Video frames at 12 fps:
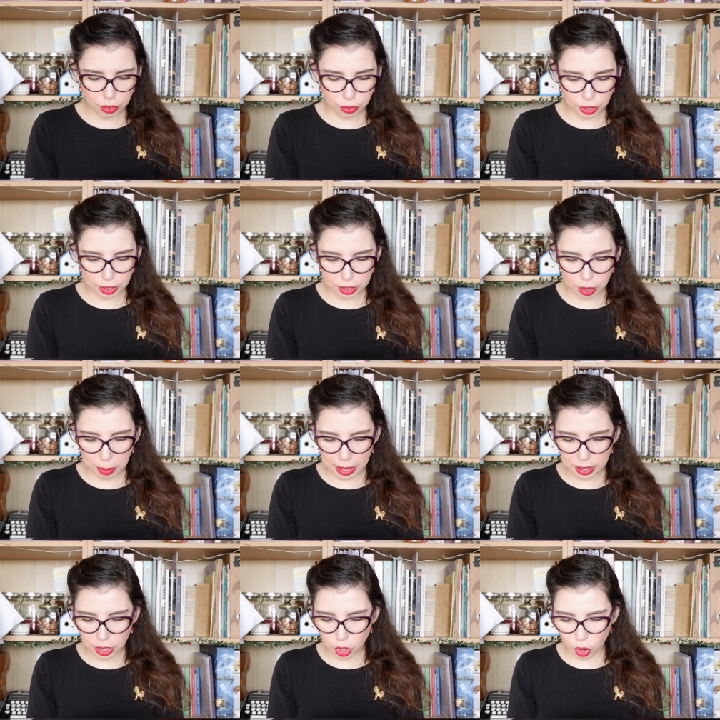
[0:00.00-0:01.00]
different,
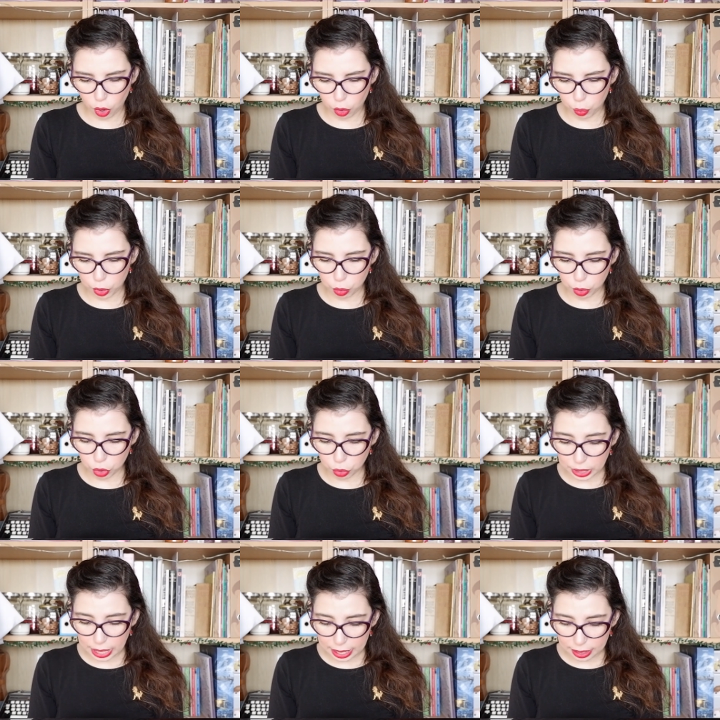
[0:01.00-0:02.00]
depending on which ones you
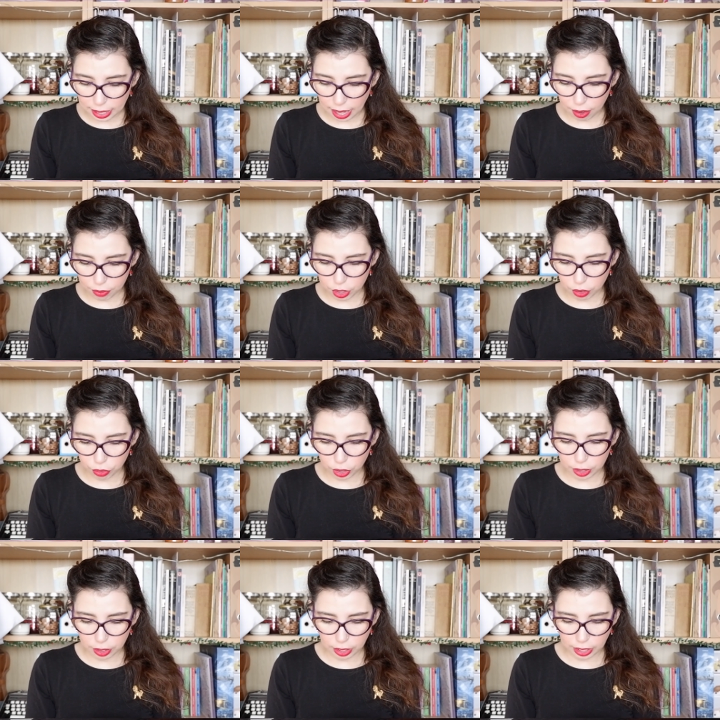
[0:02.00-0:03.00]
get, they have
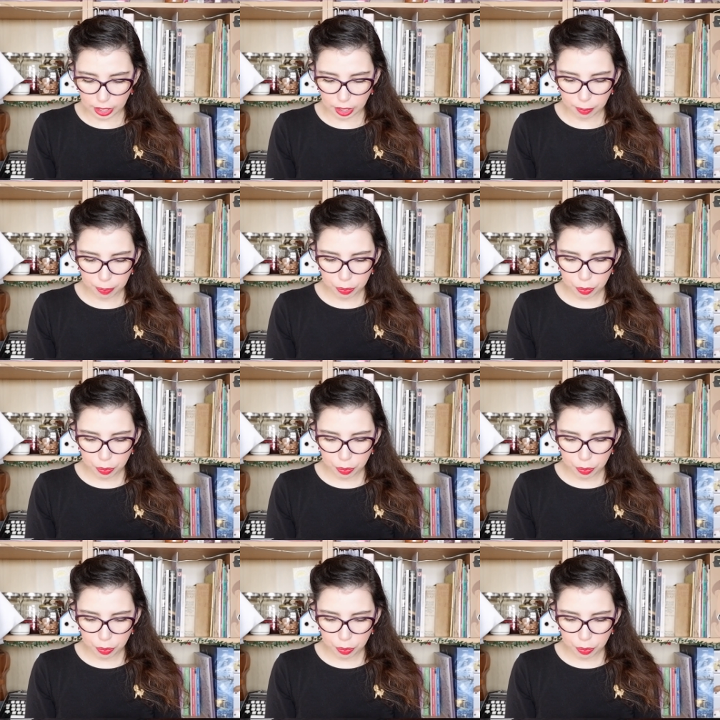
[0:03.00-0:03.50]
different like